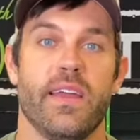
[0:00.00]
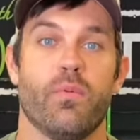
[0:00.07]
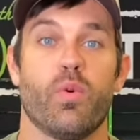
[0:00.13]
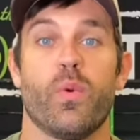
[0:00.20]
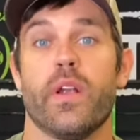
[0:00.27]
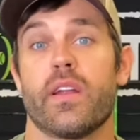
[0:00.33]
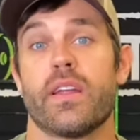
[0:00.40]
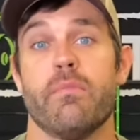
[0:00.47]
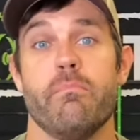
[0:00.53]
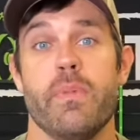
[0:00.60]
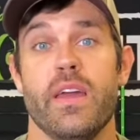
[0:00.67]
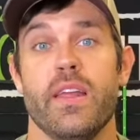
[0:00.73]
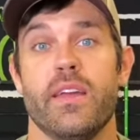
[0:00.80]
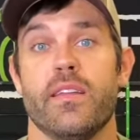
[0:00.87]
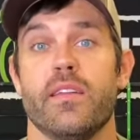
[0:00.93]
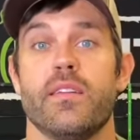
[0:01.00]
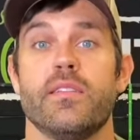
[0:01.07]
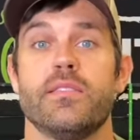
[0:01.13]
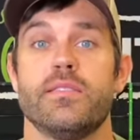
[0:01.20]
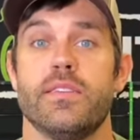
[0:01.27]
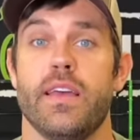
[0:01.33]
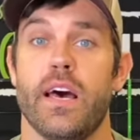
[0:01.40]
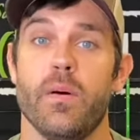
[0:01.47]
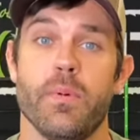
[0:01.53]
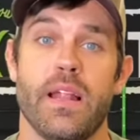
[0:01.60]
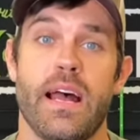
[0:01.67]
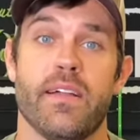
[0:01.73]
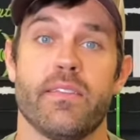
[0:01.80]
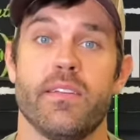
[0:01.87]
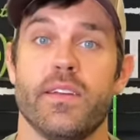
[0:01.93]
where we are committed to helping
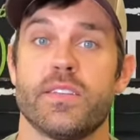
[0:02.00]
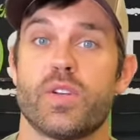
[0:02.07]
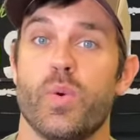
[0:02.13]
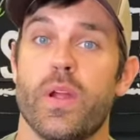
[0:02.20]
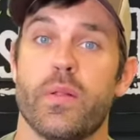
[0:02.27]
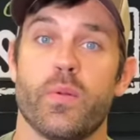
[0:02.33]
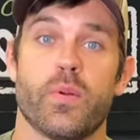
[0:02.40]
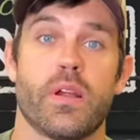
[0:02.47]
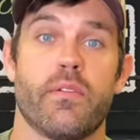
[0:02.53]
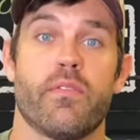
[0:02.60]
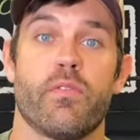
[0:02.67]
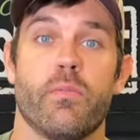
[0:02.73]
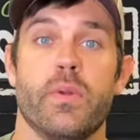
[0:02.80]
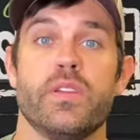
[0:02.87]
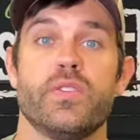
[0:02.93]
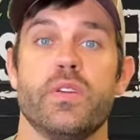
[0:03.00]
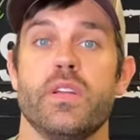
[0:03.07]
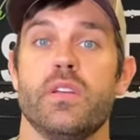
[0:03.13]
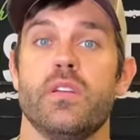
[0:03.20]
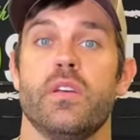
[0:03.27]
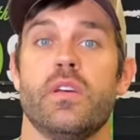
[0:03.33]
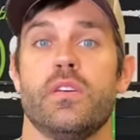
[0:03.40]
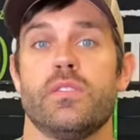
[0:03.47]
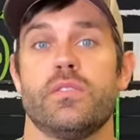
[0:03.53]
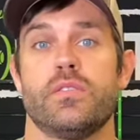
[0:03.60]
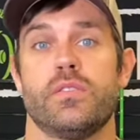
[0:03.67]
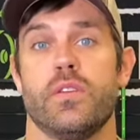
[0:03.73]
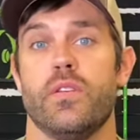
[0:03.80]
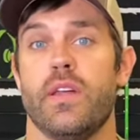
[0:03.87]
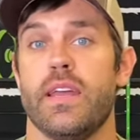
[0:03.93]
athletes quickly recover from injury
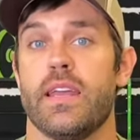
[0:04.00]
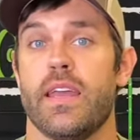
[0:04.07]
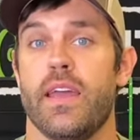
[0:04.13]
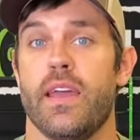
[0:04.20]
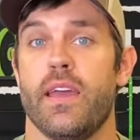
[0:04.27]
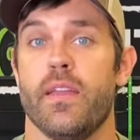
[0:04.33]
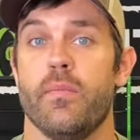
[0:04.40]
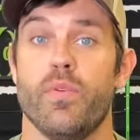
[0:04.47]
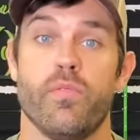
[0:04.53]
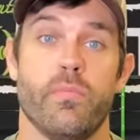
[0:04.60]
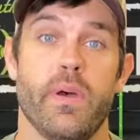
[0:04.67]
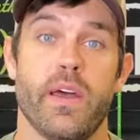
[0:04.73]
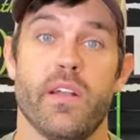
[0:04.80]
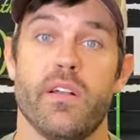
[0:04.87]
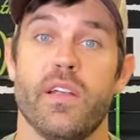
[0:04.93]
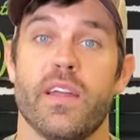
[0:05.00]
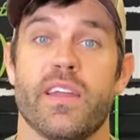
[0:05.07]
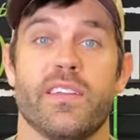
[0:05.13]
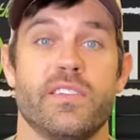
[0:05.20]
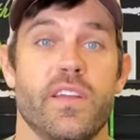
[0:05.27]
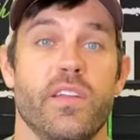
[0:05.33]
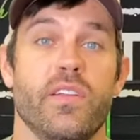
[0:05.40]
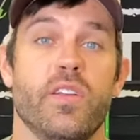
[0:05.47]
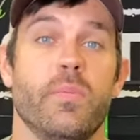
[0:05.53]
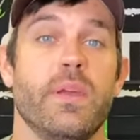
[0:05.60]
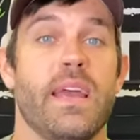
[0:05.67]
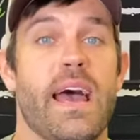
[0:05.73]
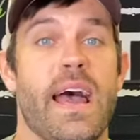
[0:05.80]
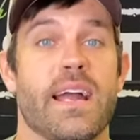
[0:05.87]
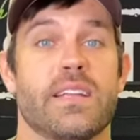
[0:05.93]
so they can move better and continue to
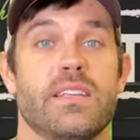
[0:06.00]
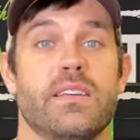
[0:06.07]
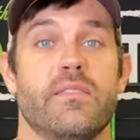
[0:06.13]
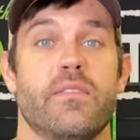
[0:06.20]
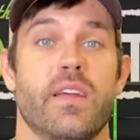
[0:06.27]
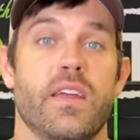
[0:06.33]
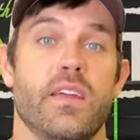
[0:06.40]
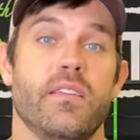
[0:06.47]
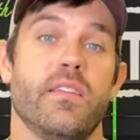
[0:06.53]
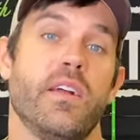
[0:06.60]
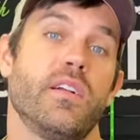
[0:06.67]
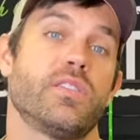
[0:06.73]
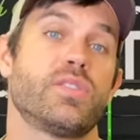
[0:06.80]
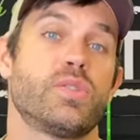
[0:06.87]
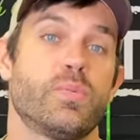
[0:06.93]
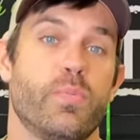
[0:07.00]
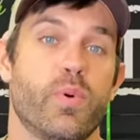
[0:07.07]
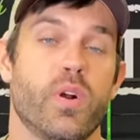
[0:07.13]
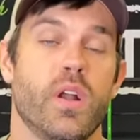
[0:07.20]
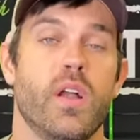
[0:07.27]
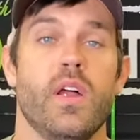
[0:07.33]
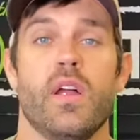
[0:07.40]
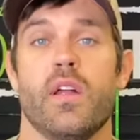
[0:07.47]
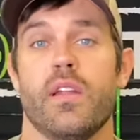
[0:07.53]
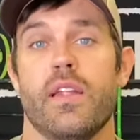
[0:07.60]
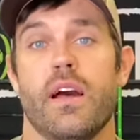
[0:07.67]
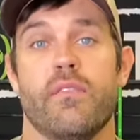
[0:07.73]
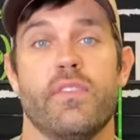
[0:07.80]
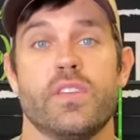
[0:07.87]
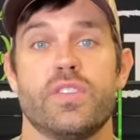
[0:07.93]
be active in their sport.
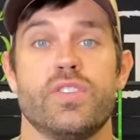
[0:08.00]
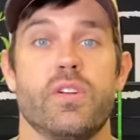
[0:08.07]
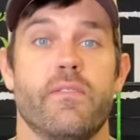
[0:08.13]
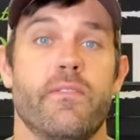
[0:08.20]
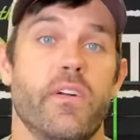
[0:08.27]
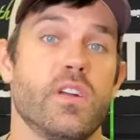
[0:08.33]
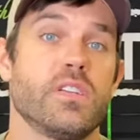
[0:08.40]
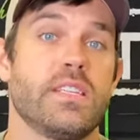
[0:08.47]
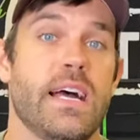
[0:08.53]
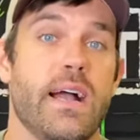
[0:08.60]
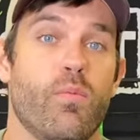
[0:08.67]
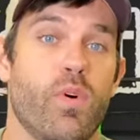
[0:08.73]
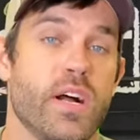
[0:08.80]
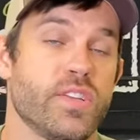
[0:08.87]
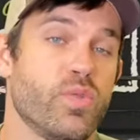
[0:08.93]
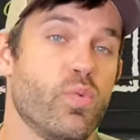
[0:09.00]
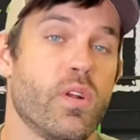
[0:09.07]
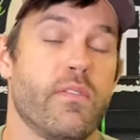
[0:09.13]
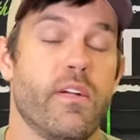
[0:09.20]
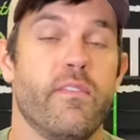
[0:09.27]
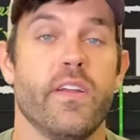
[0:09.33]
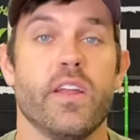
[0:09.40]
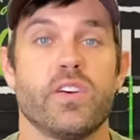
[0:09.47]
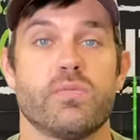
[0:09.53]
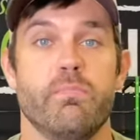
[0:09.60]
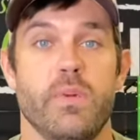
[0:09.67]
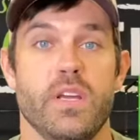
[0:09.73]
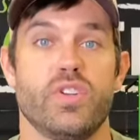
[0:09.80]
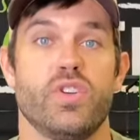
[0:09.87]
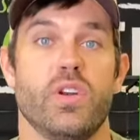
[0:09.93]
Now, if this is your first time watching one of our videos,
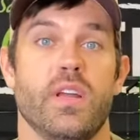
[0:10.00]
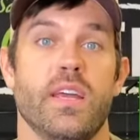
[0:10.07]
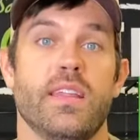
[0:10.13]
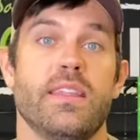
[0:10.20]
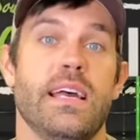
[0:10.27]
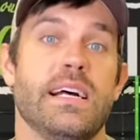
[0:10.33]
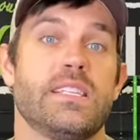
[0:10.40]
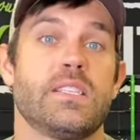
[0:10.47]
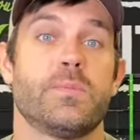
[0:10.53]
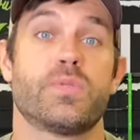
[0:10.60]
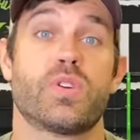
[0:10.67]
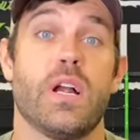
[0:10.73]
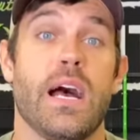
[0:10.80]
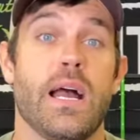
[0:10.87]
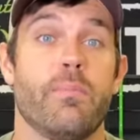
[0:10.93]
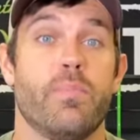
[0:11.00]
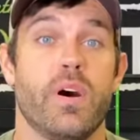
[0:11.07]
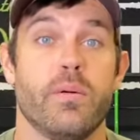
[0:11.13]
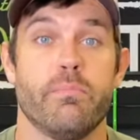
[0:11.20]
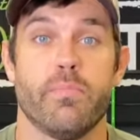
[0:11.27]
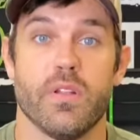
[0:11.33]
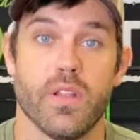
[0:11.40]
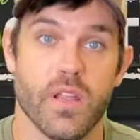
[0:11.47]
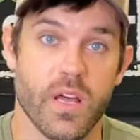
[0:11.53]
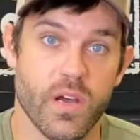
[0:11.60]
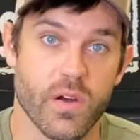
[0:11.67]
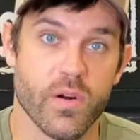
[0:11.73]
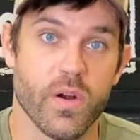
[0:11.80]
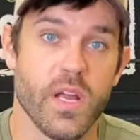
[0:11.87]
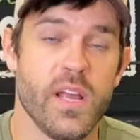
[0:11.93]
make sure to hit that subscribe button
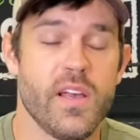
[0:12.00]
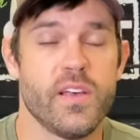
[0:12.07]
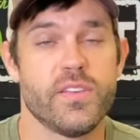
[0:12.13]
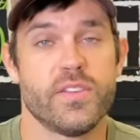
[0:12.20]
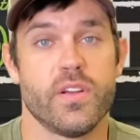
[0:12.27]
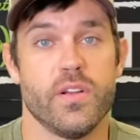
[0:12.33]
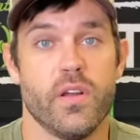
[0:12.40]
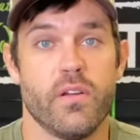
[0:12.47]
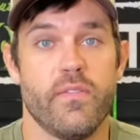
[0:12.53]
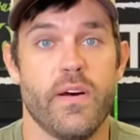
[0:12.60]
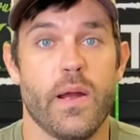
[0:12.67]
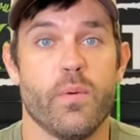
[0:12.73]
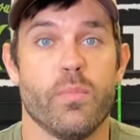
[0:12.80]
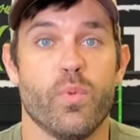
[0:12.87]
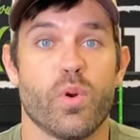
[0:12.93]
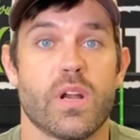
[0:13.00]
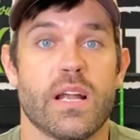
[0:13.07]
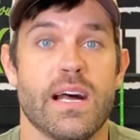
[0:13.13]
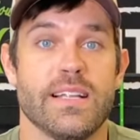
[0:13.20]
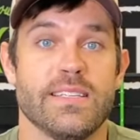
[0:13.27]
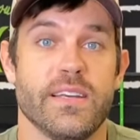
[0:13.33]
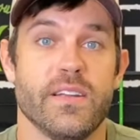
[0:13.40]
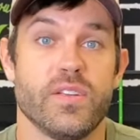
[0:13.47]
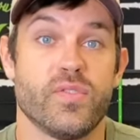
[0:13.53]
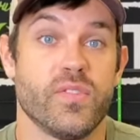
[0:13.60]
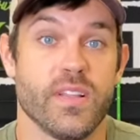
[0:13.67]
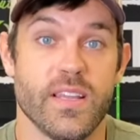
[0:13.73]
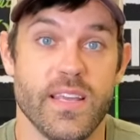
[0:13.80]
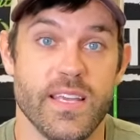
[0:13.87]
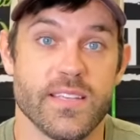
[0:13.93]
below so you're notified when more content is
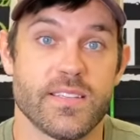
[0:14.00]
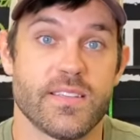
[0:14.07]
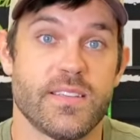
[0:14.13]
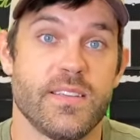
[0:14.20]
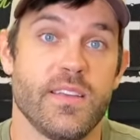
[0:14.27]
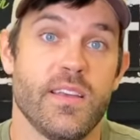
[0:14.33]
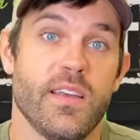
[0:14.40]
released.